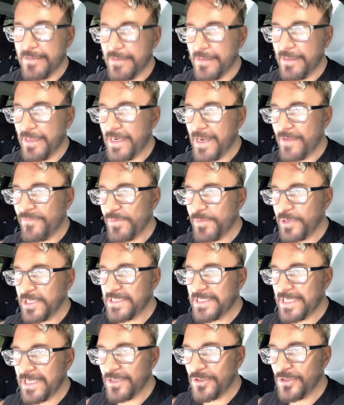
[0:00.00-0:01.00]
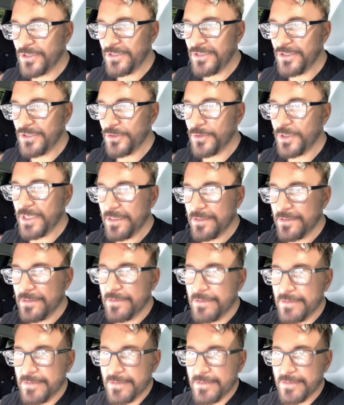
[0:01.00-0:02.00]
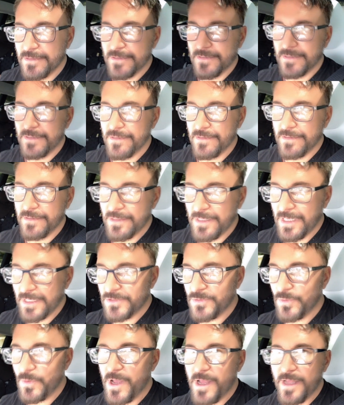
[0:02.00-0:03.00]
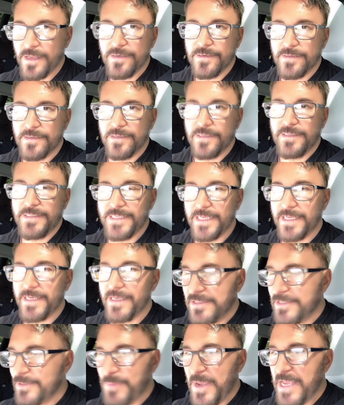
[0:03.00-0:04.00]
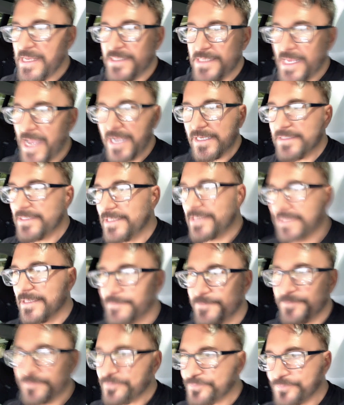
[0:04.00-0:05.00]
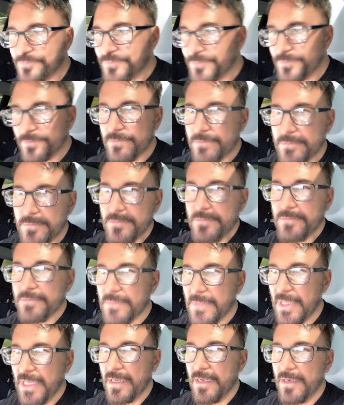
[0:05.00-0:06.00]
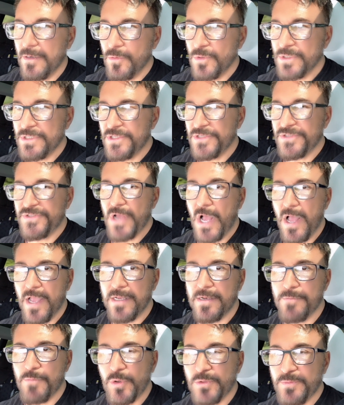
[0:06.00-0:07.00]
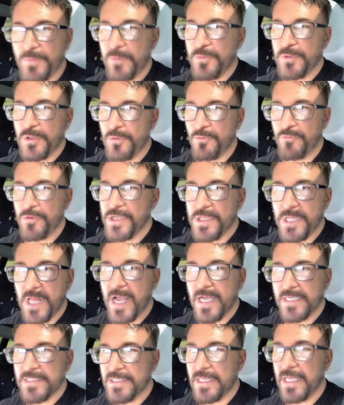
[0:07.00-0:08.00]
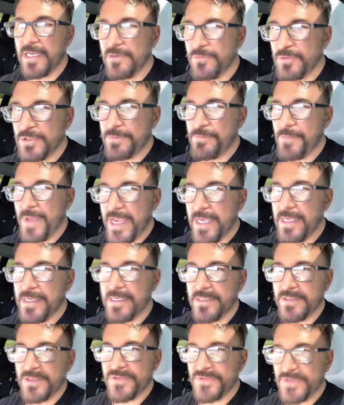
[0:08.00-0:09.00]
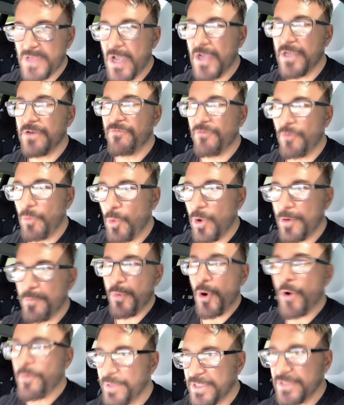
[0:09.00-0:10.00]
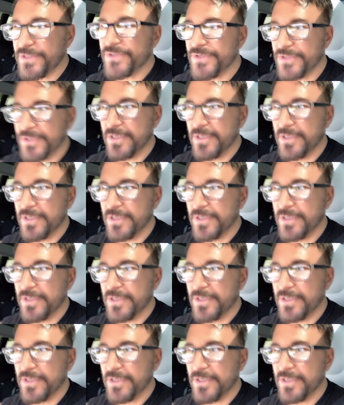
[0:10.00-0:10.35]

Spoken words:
And everybody said he couldn't do it. And guess what? He did it. SpaceX was designed, and most people don't realize that it was made and designed for one purpose: